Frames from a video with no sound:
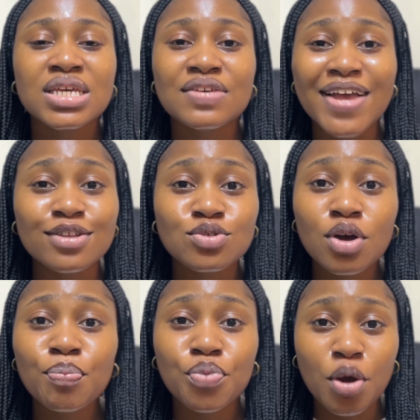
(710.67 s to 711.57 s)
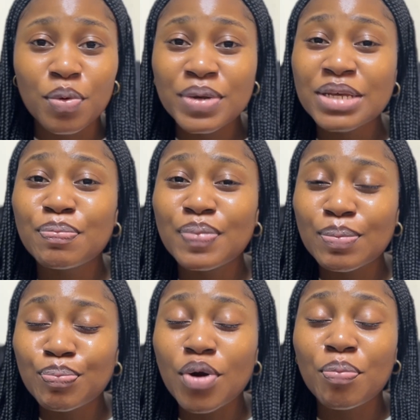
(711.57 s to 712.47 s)
if I do not properly
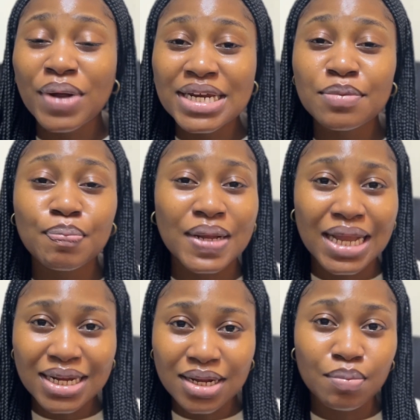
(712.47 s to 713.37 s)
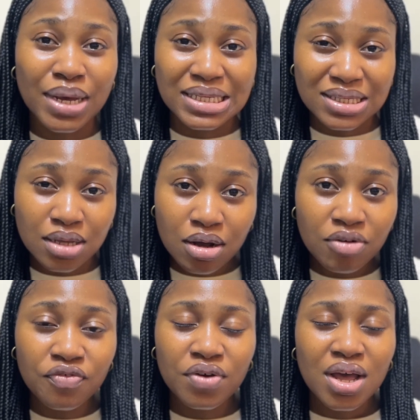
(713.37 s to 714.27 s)
plan myself